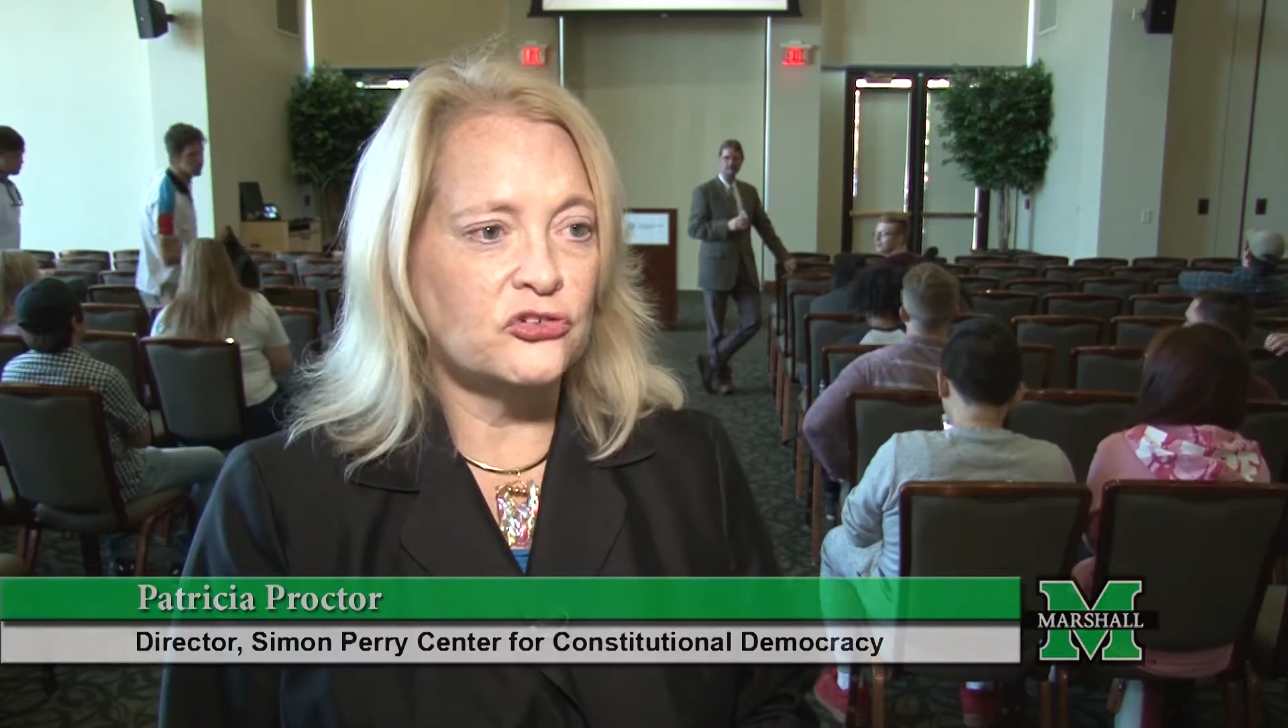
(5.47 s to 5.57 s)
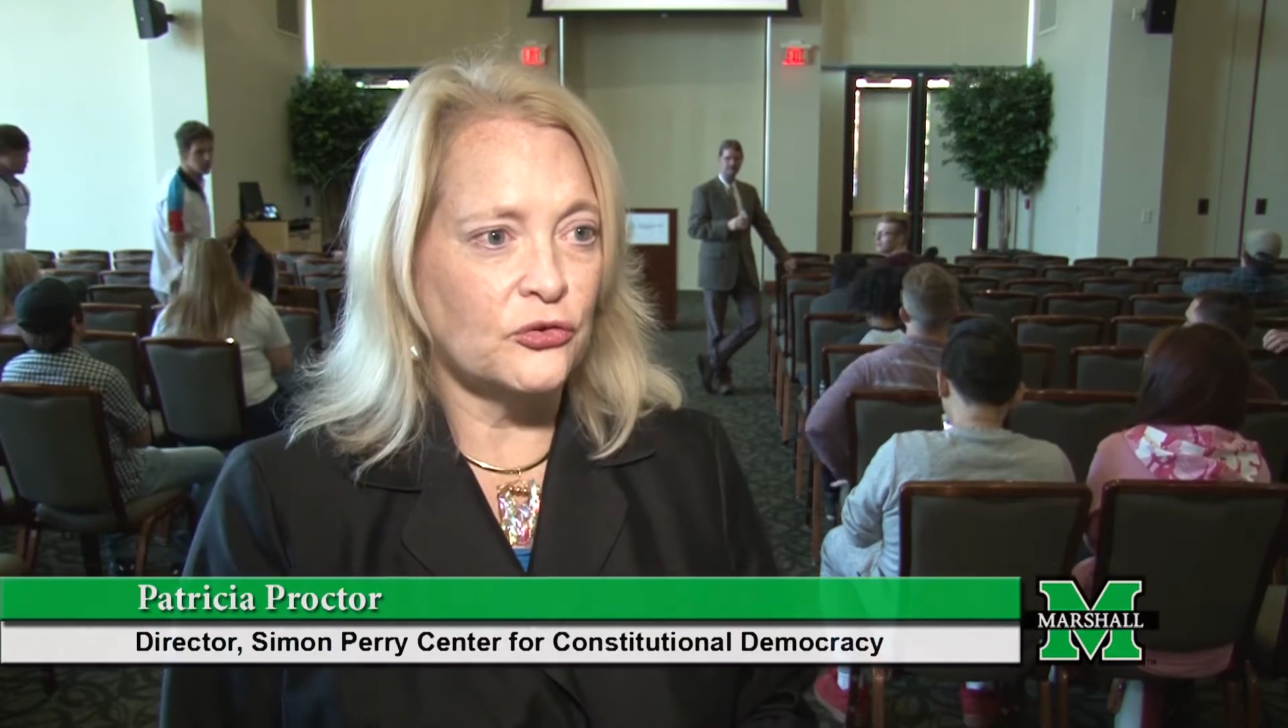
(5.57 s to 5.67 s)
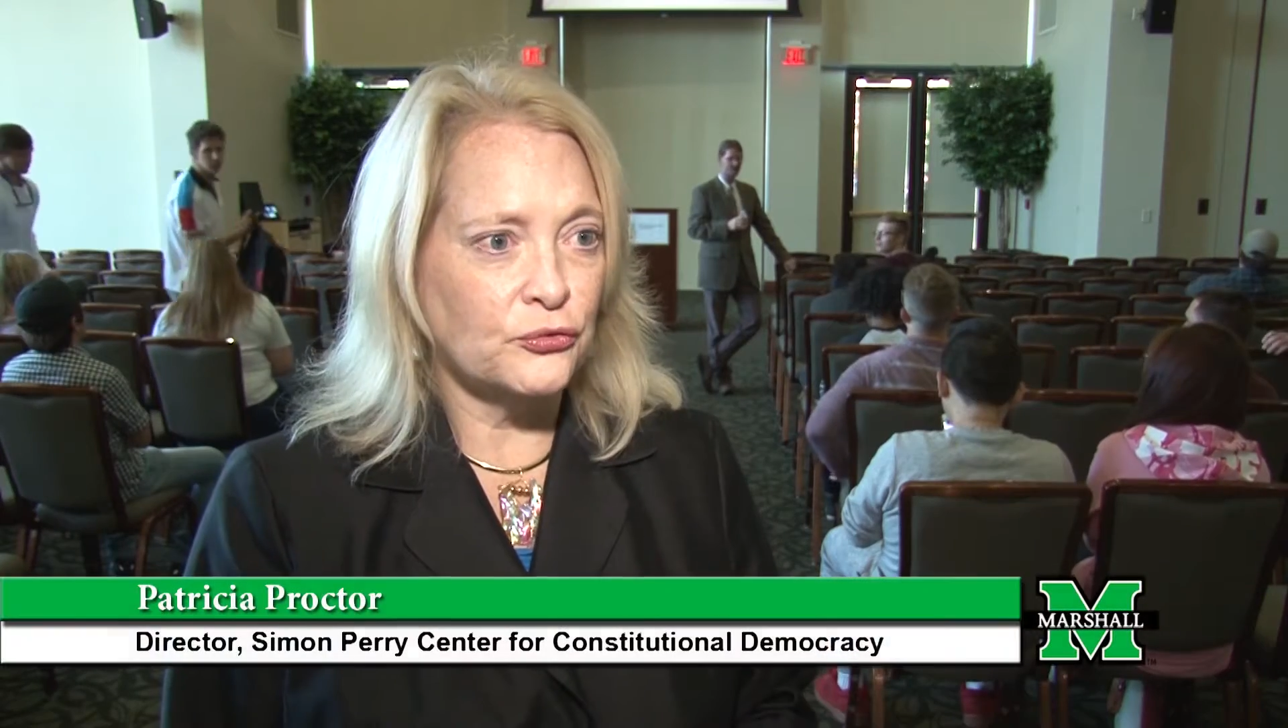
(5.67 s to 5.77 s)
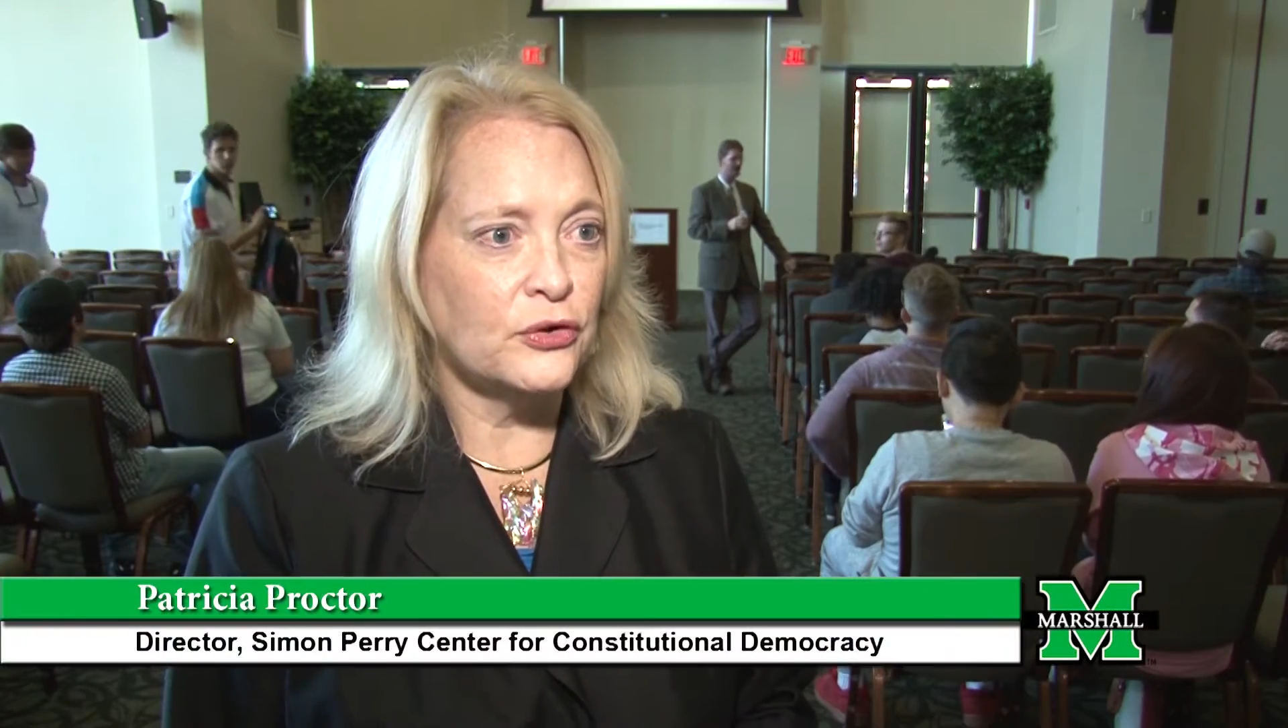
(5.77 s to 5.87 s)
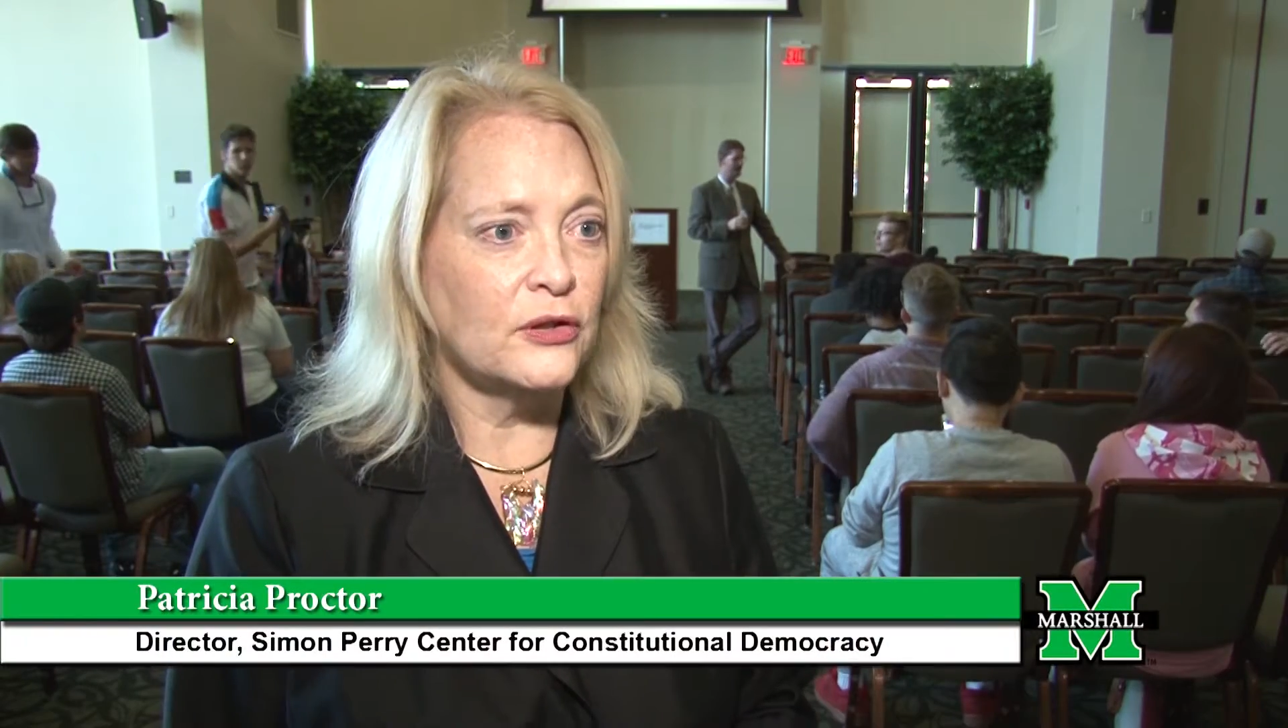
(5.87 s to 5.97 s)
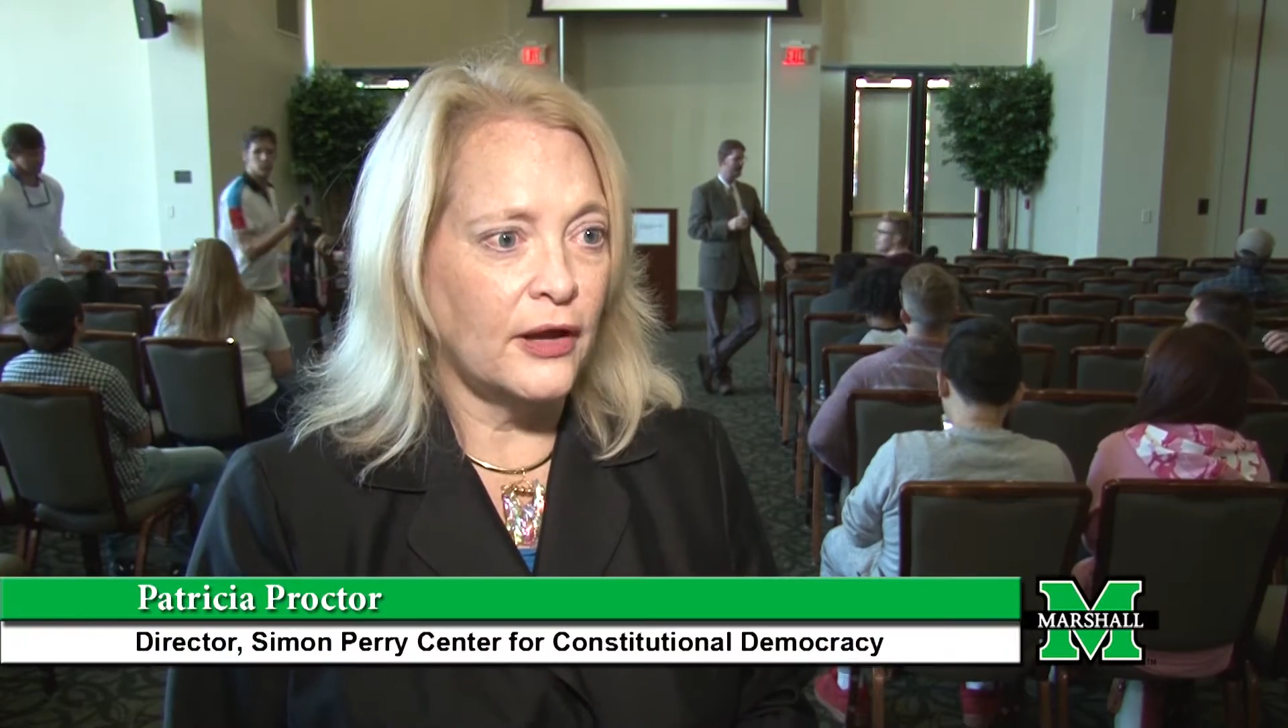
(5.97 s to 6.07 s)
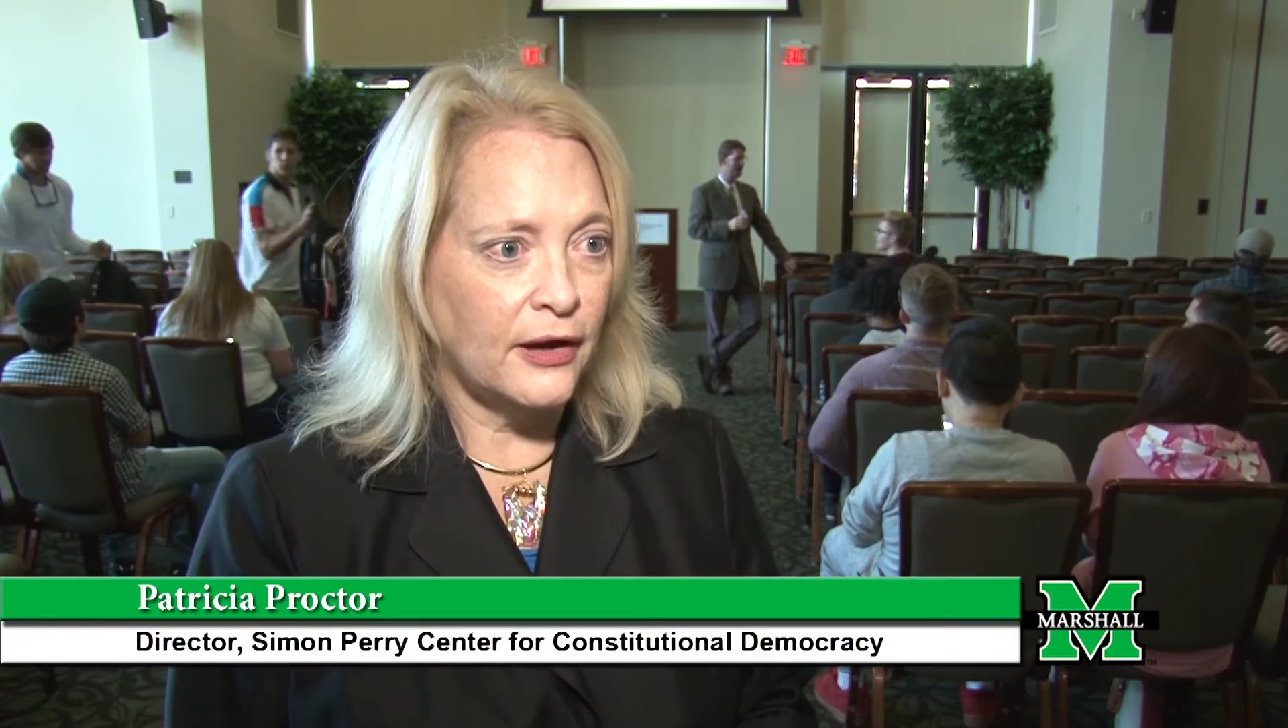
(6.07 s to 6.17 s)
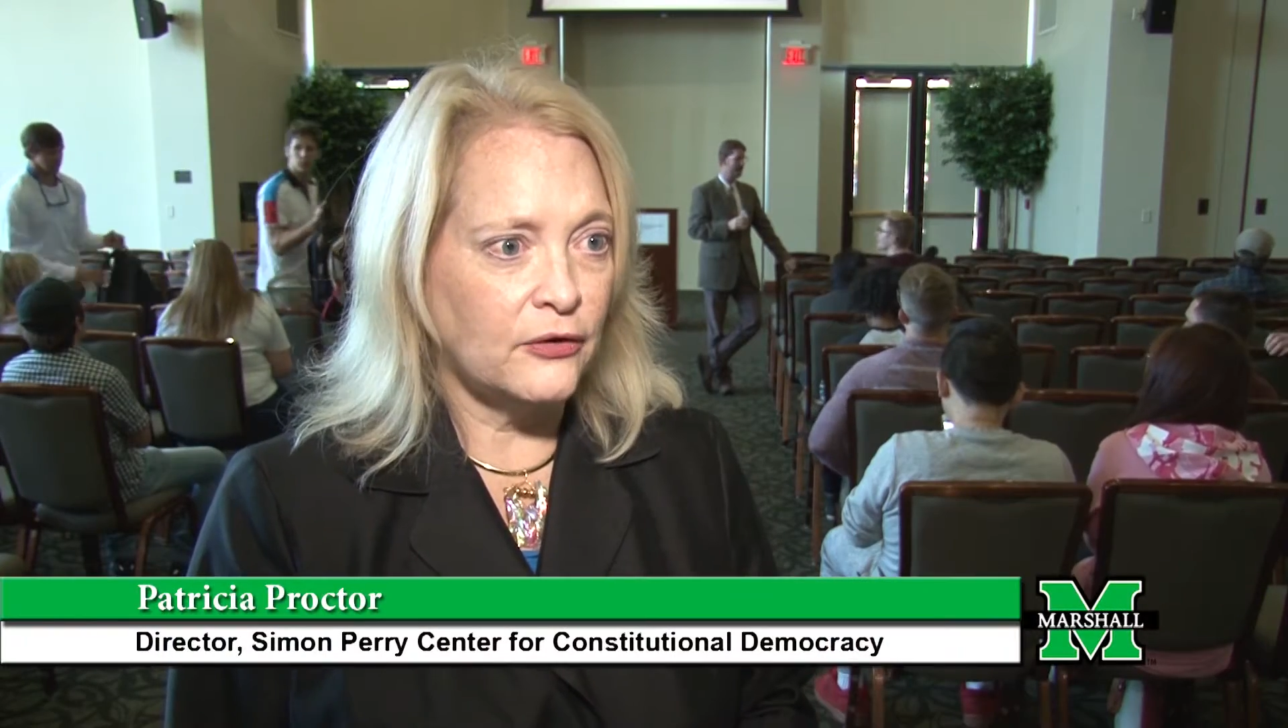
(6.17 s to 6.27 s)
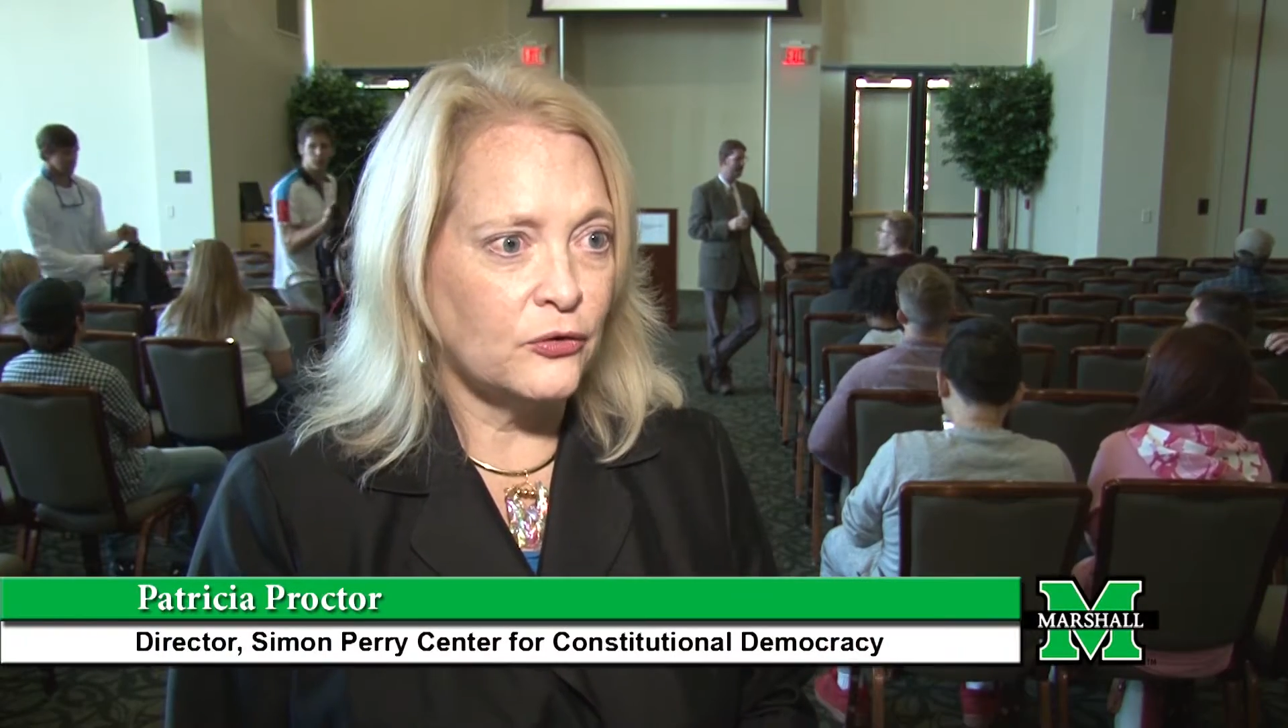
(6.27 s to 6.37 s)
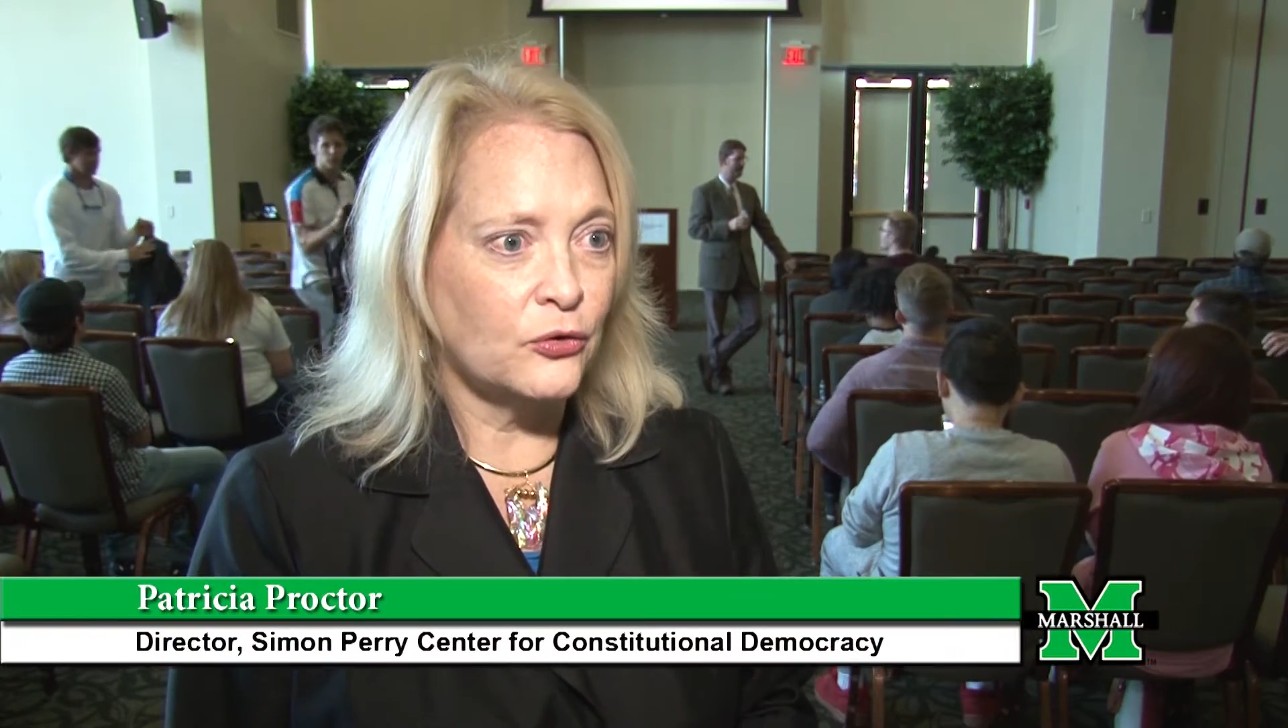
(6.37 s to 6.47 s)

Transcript: Jeffrey Lacker,